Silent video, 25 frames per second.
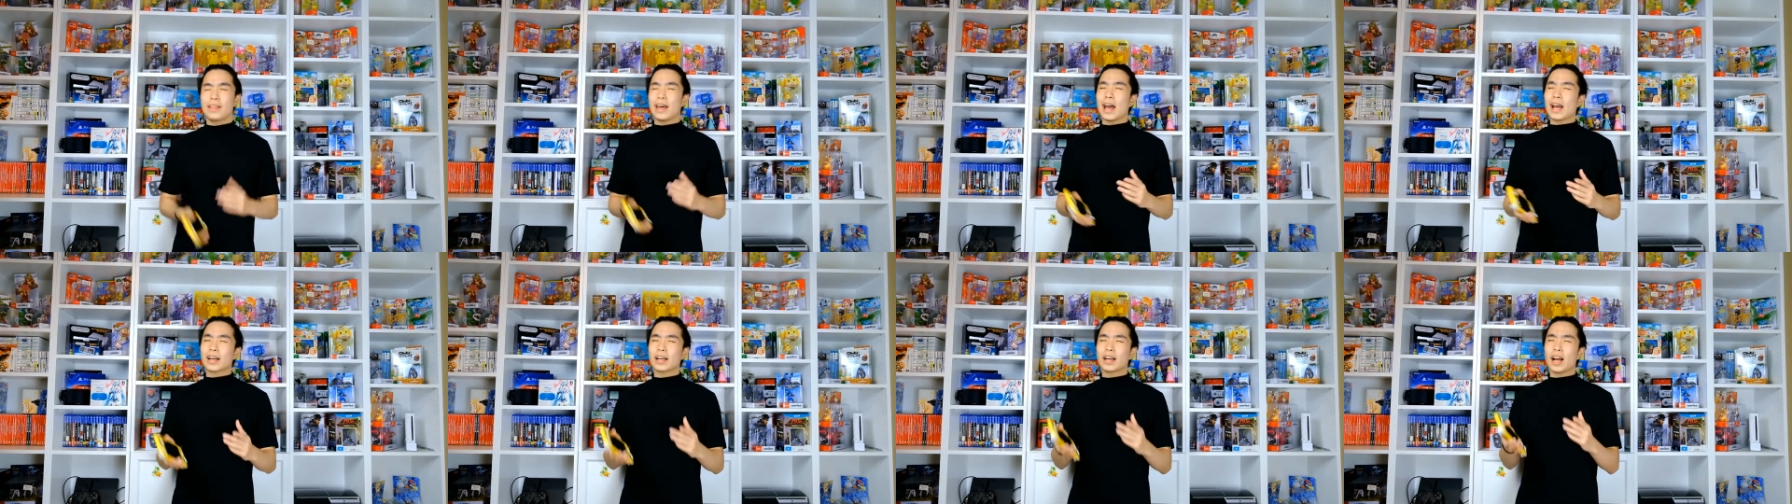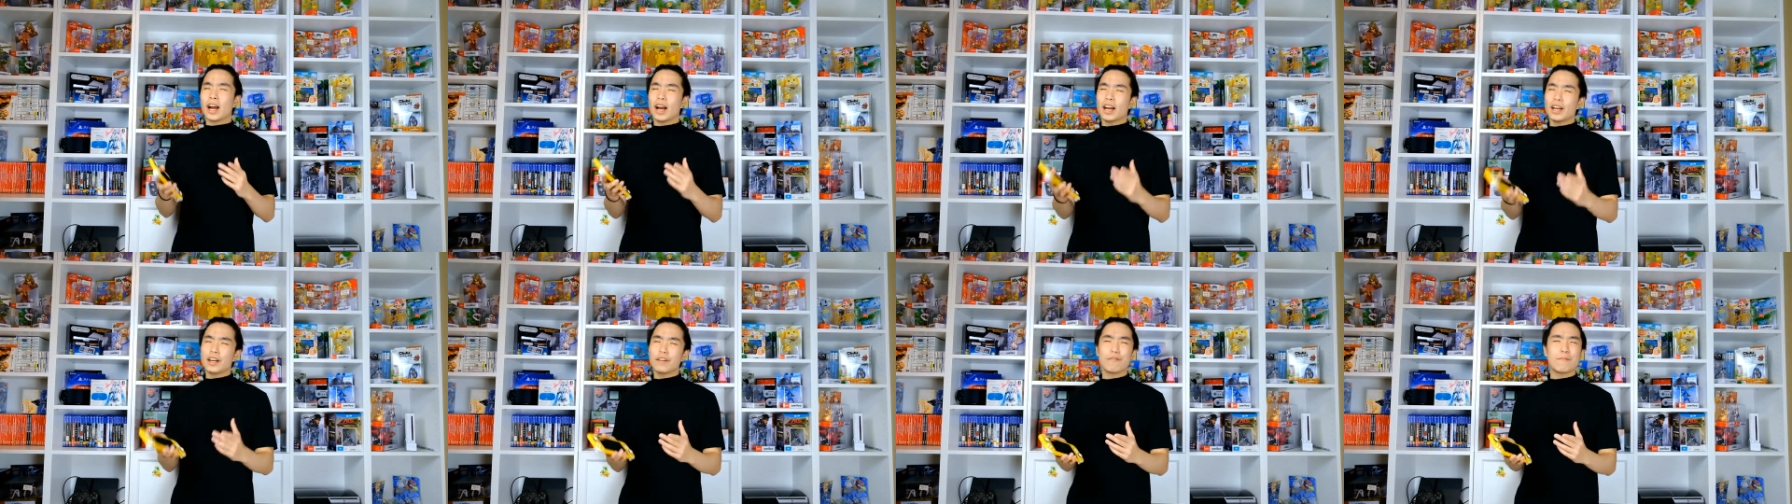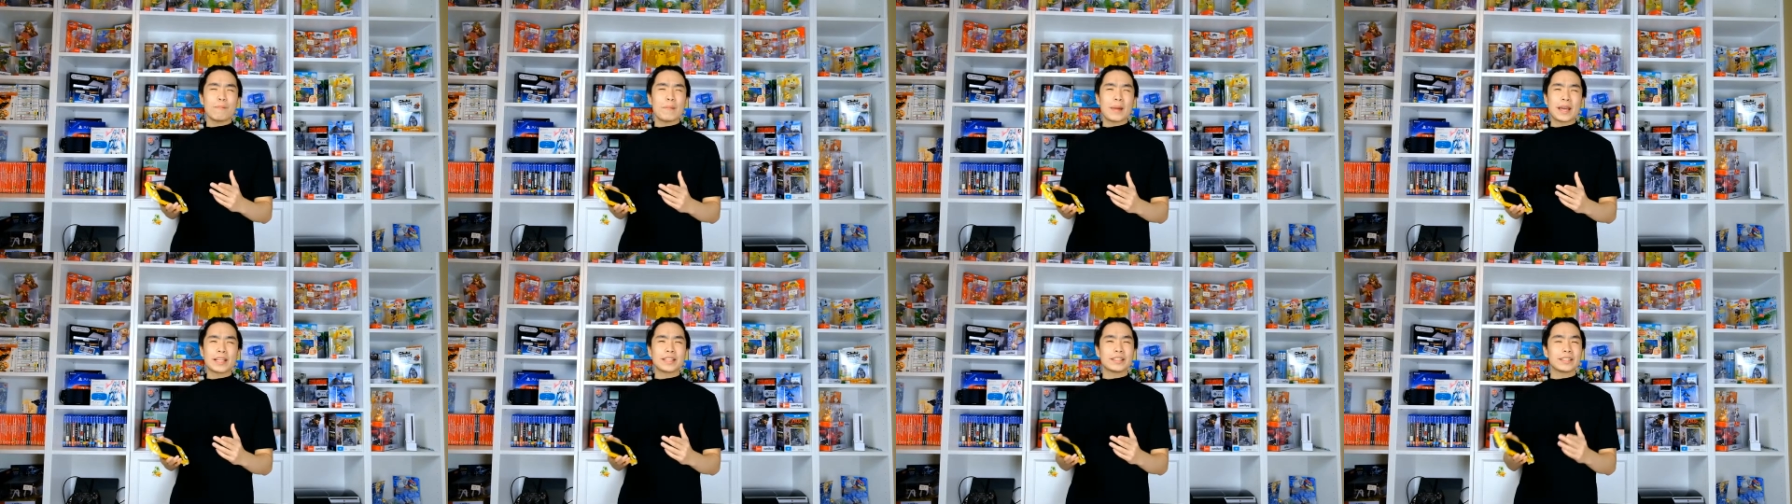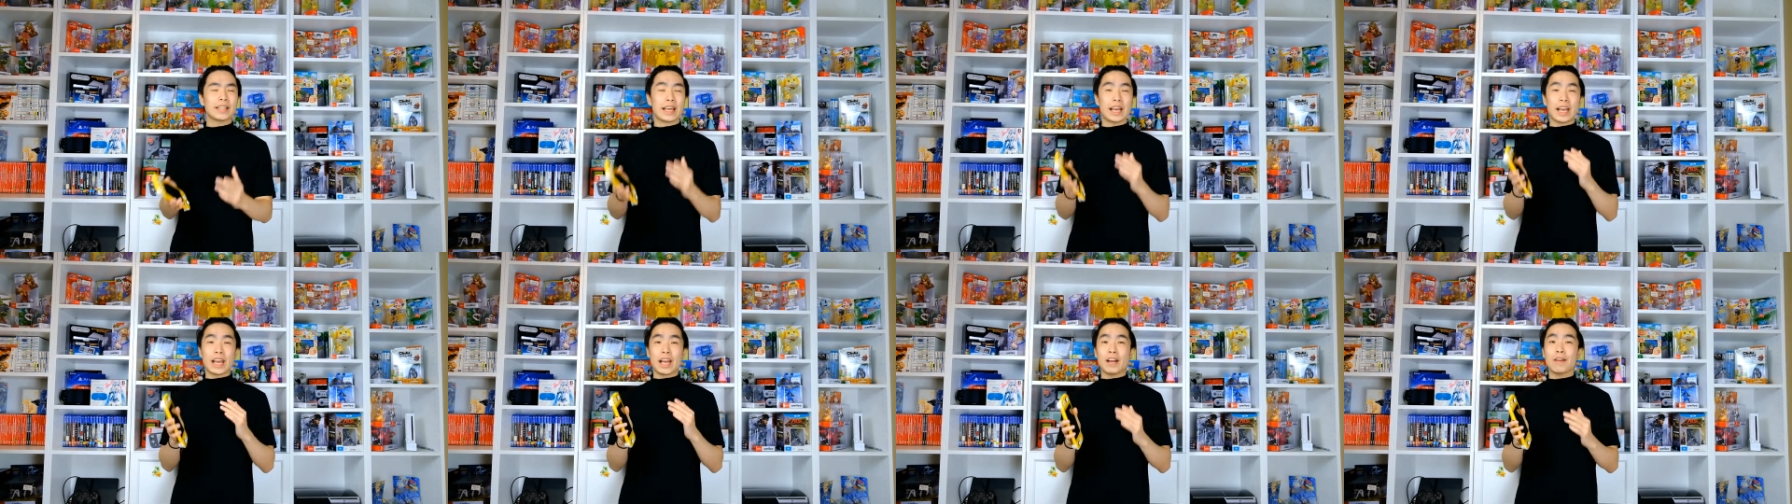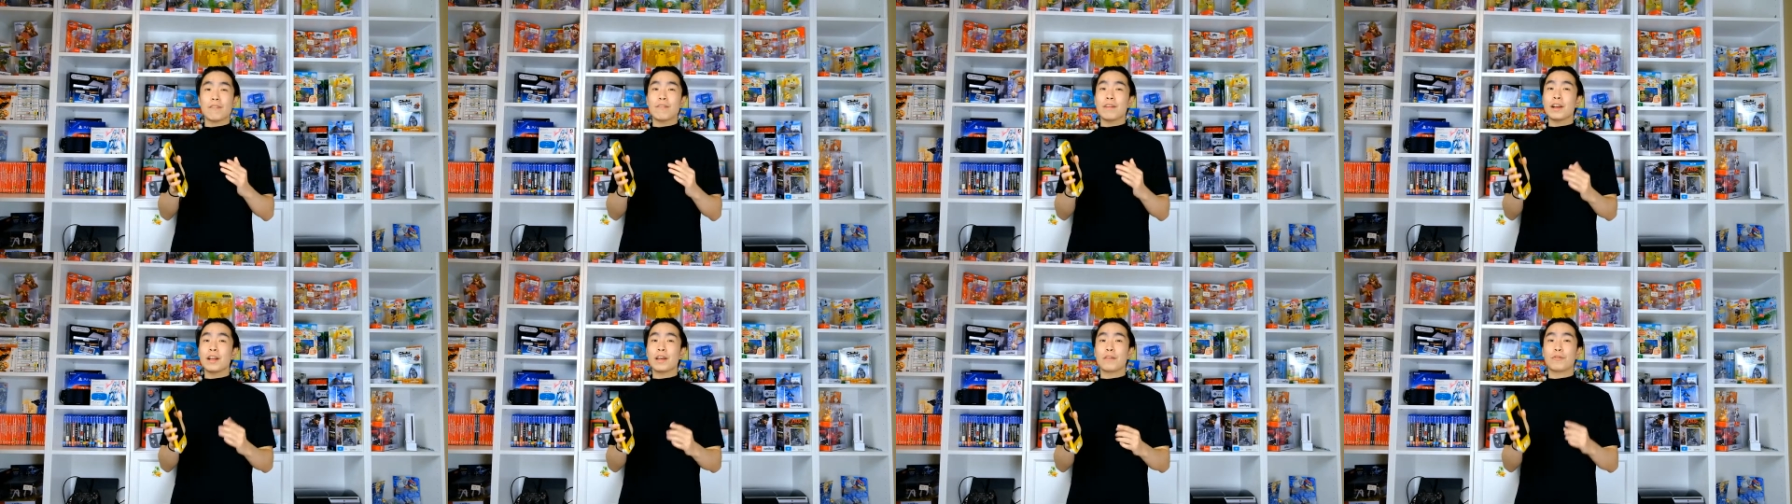That kind of means
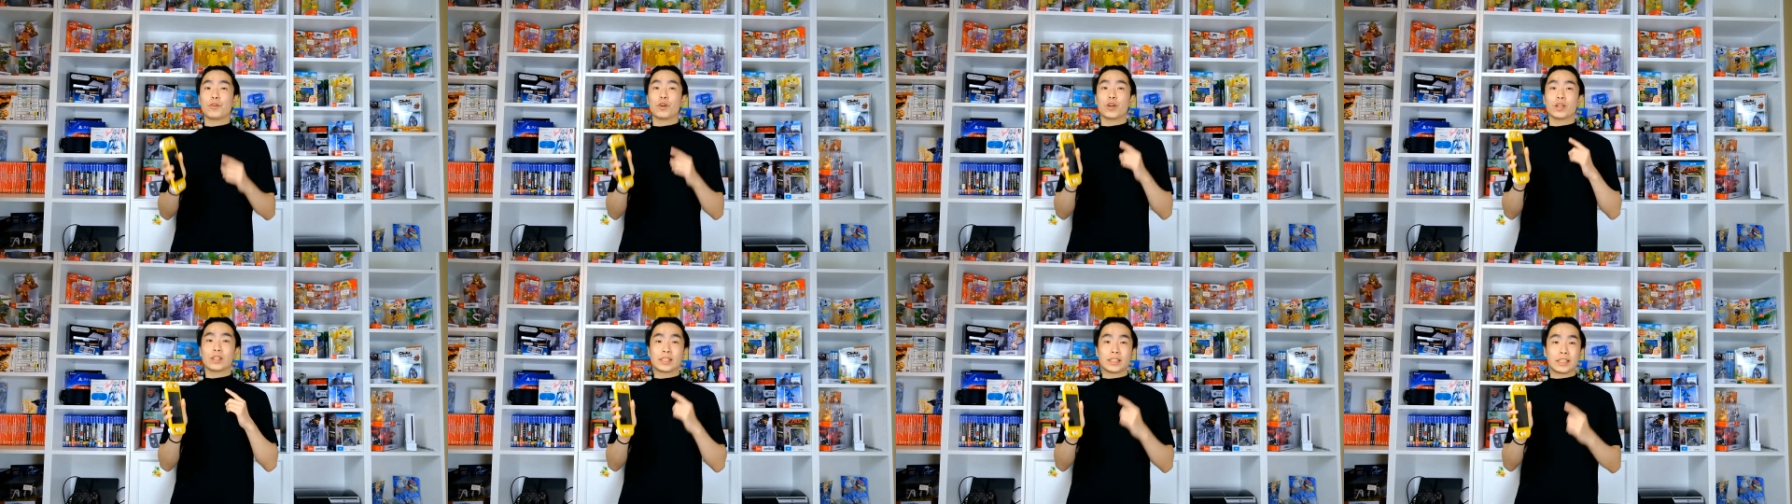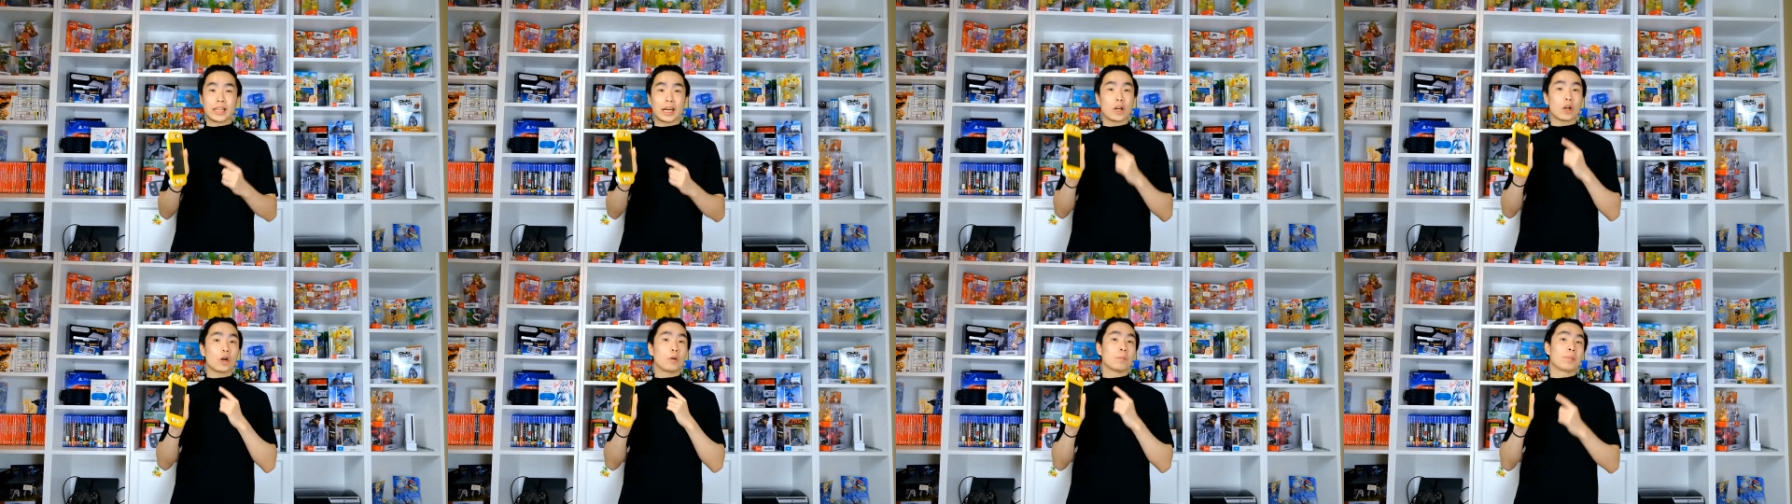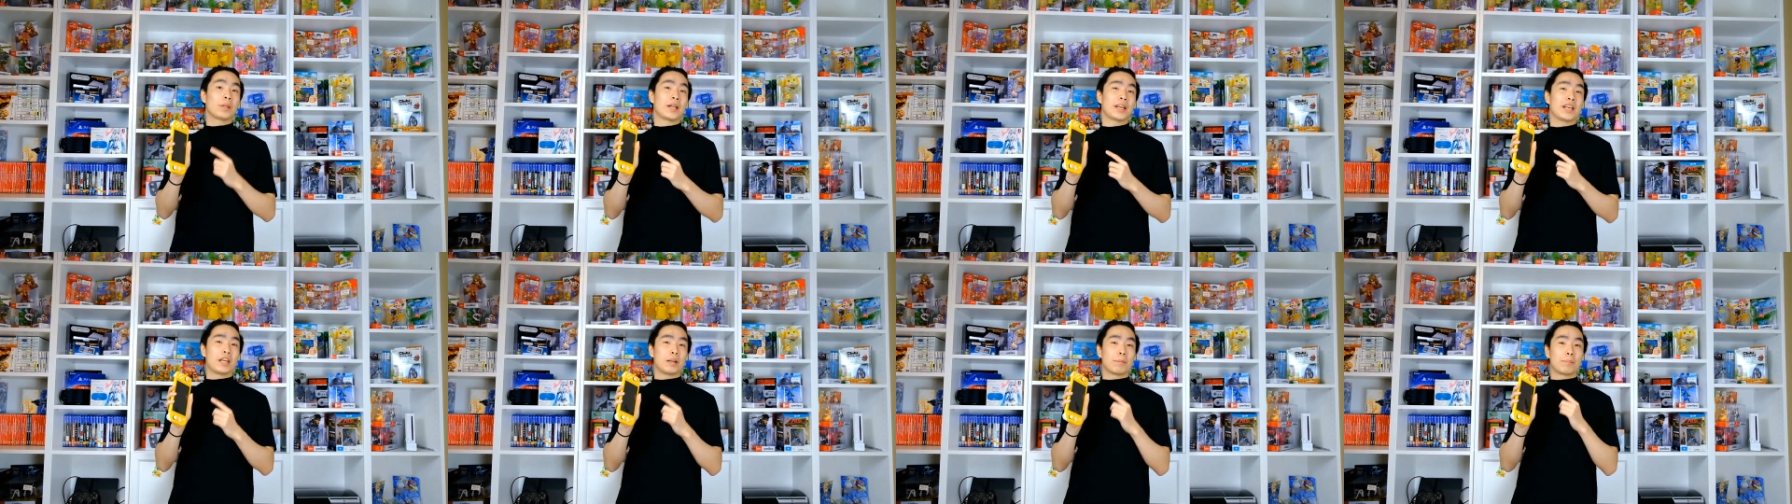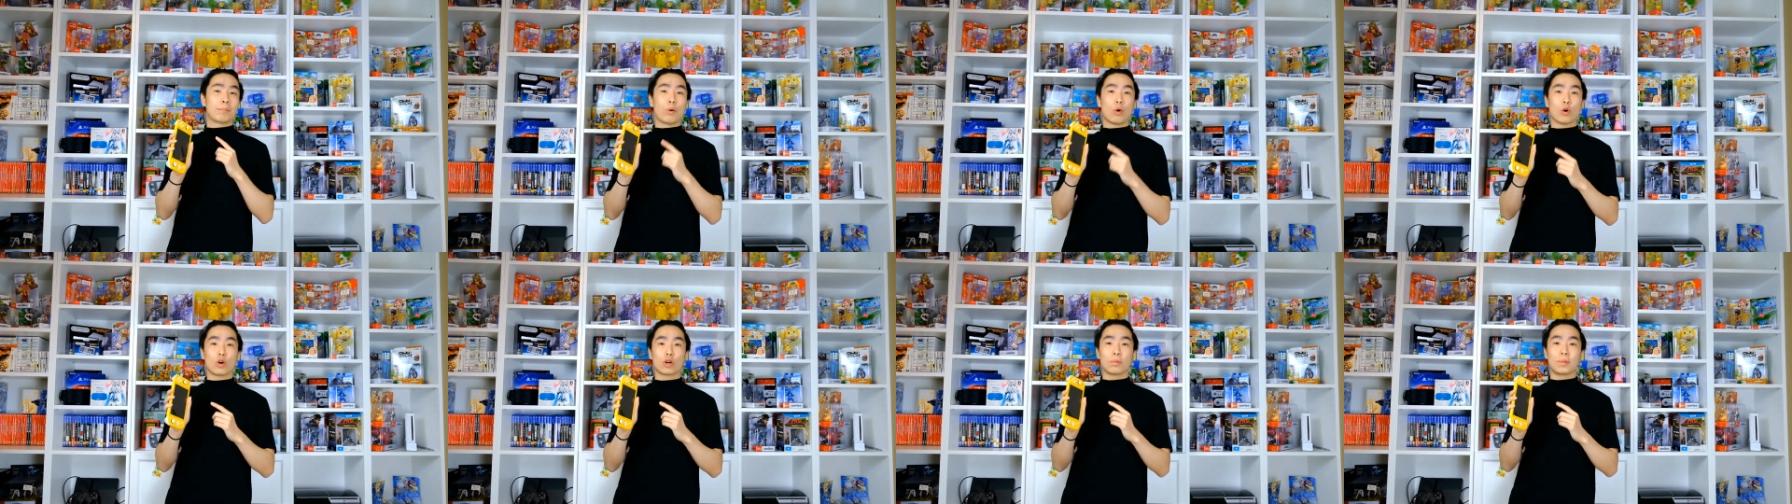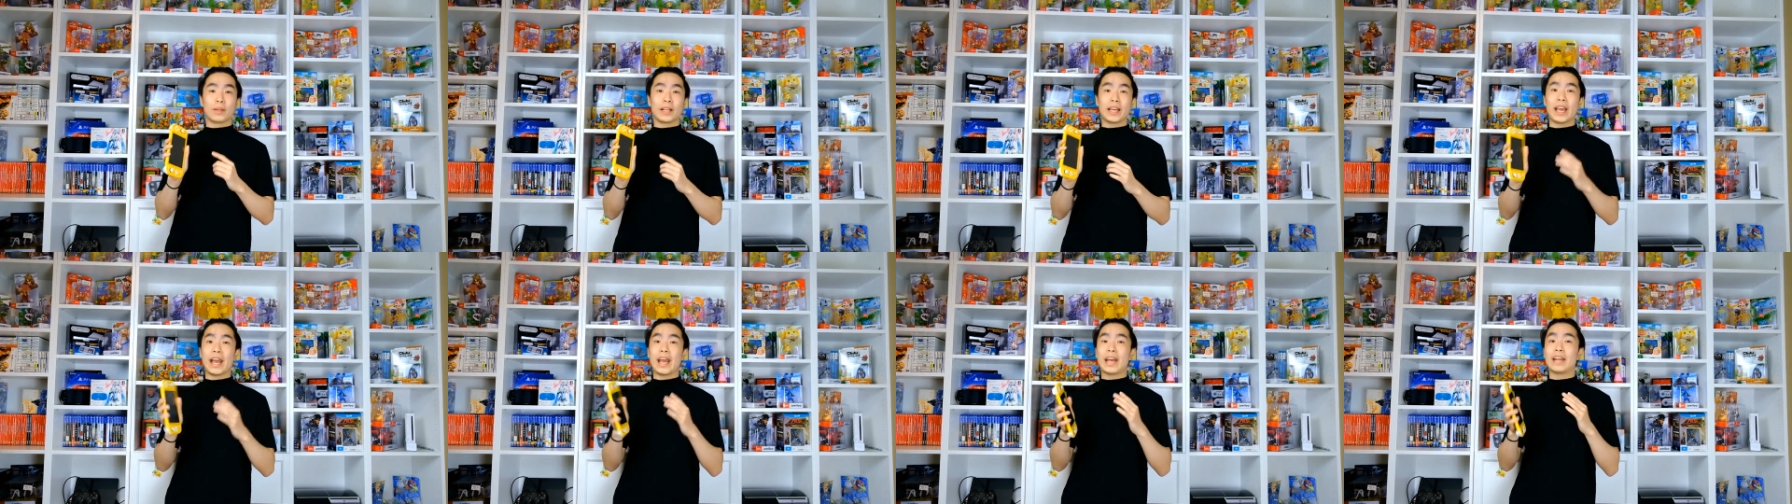even if you're set on playing it
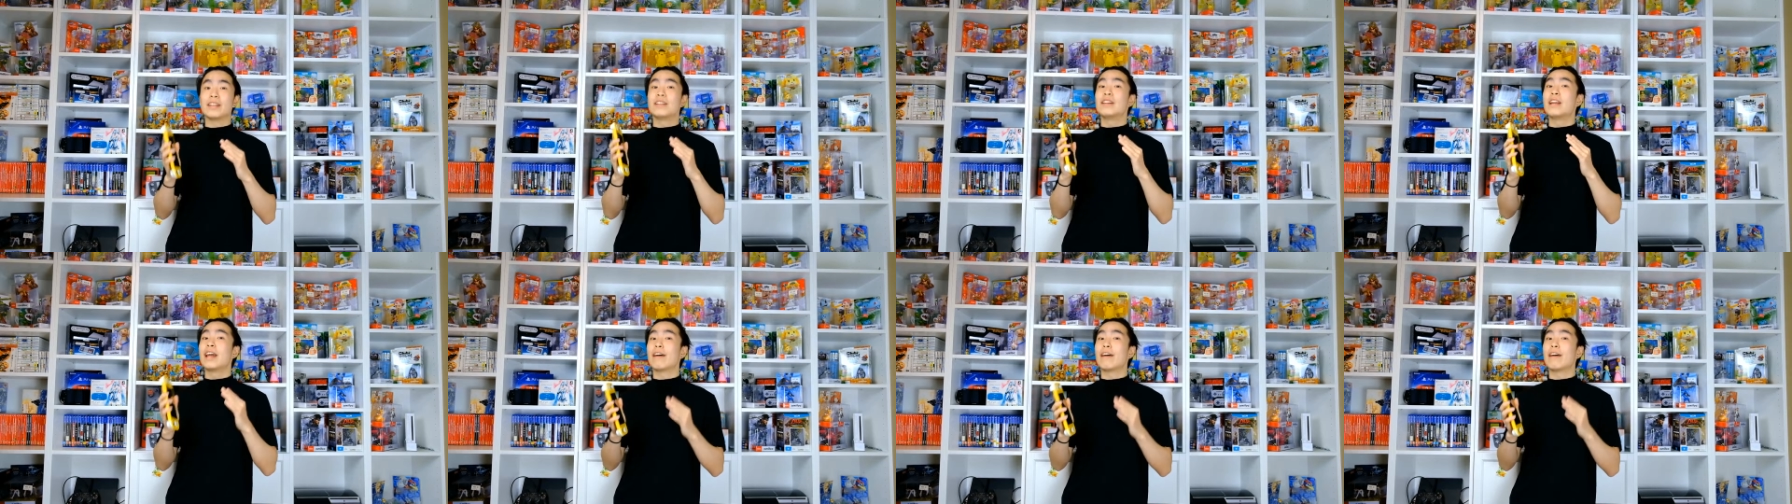portably and